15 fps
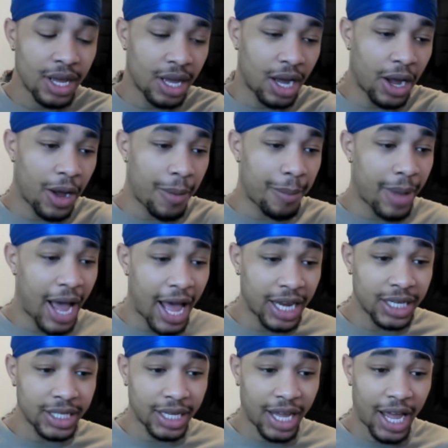
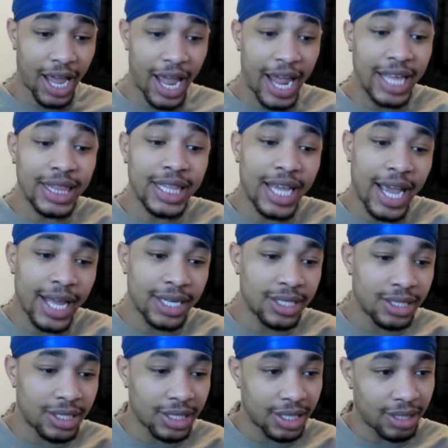And in the end,